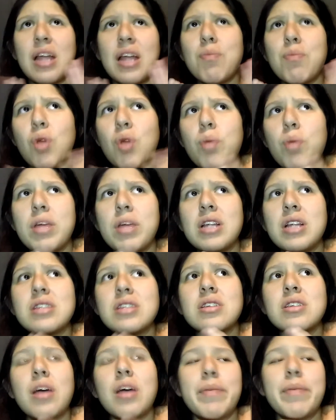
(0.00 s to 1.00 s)
that
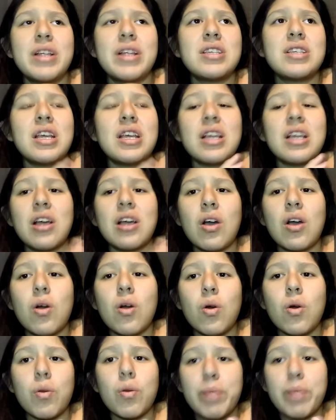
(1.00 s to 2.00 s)
moment, I'm going to take
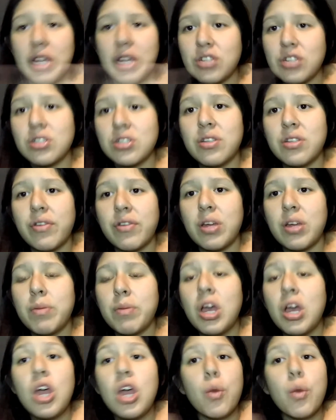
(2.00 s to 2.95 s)
pictures of him